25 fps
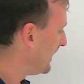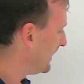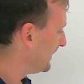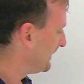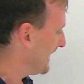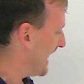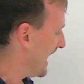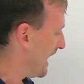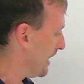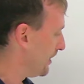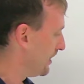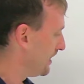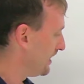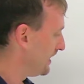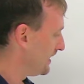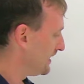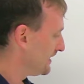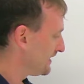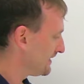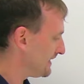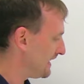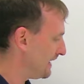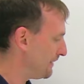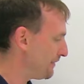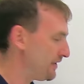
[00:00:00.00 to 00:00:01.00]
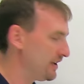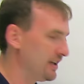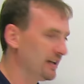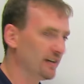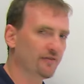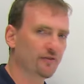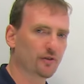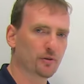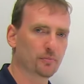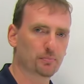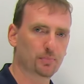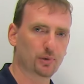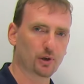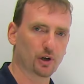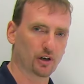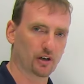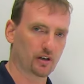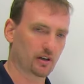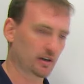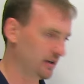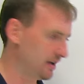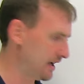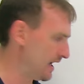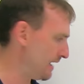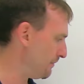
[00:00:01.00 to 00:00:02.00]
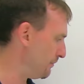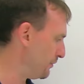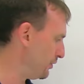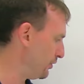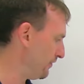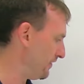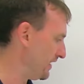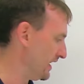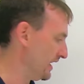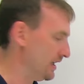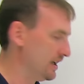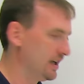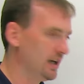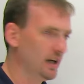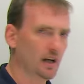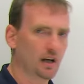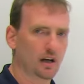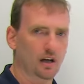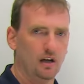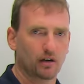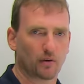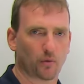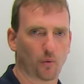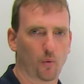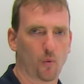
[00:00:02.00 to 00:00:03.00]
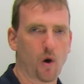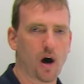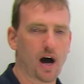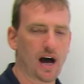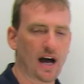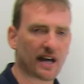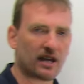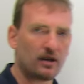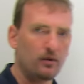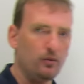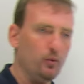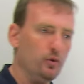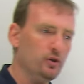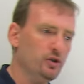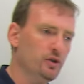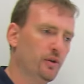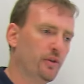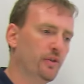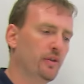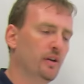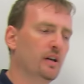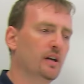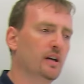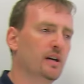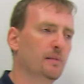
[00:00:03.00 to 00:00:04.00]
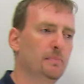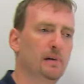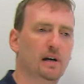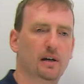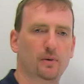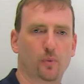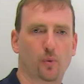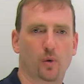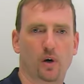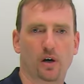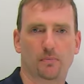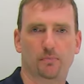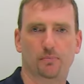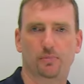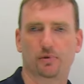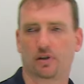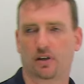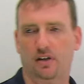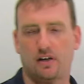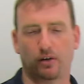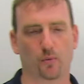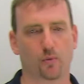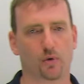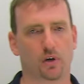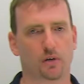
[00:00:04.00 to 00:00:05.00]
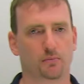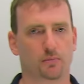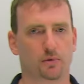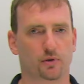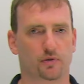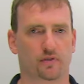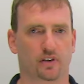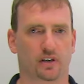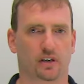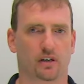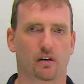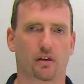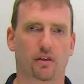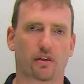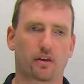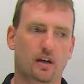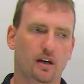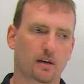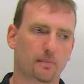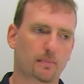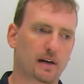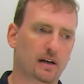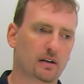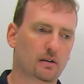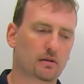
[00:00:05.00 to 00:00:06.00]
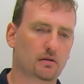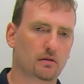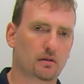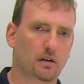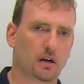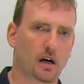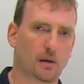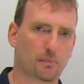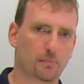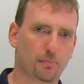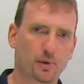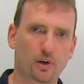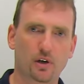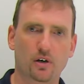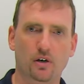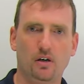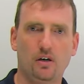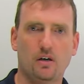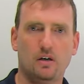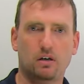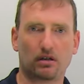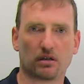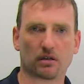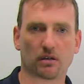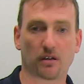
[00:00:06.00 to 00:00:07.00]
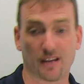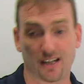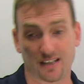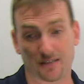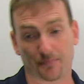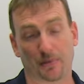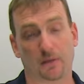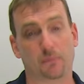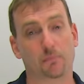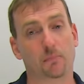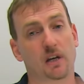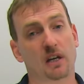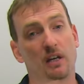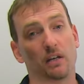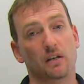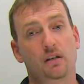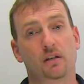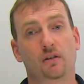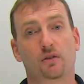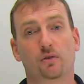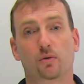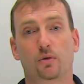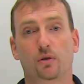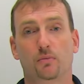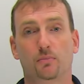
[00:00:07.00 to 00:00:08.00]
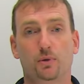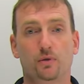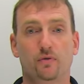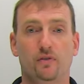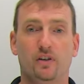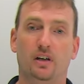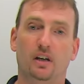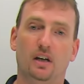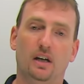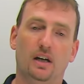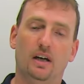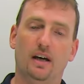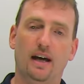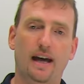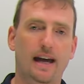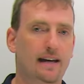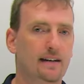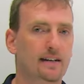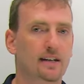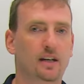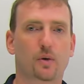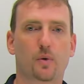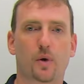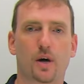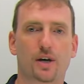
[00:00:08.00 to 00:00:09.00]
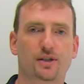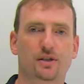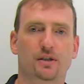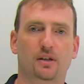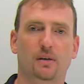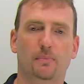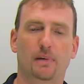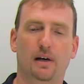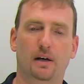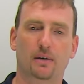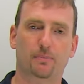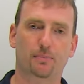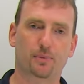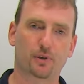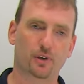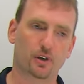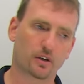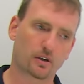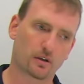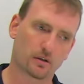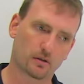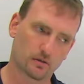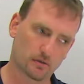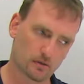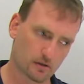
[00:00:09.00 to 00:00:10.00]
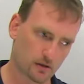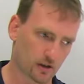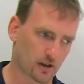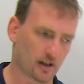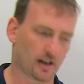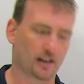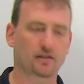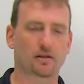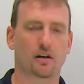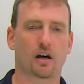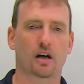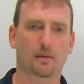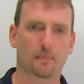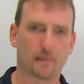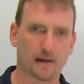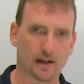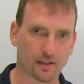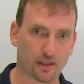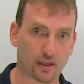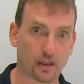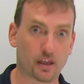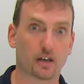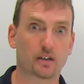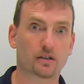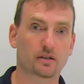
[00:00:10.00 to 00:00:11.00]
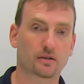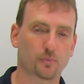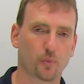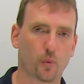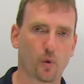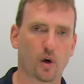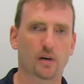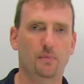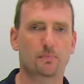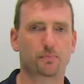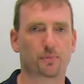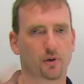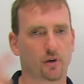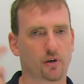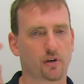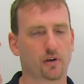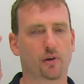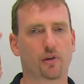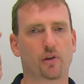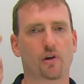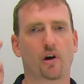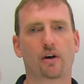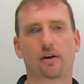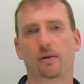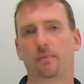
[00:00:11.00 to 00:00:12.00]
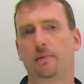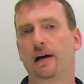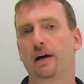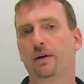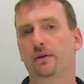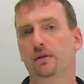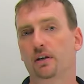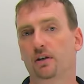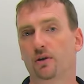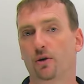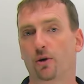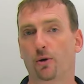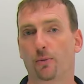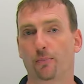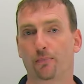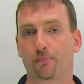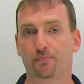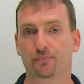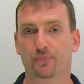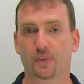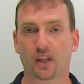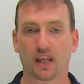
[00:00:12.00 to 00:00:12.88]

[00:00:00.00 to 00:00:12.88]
Now, same thing for book and movie. Why would you think about one book and one movie? Think about a book that's been made into a movie. Any question about book? You're going to talk about this one book you thought about at home.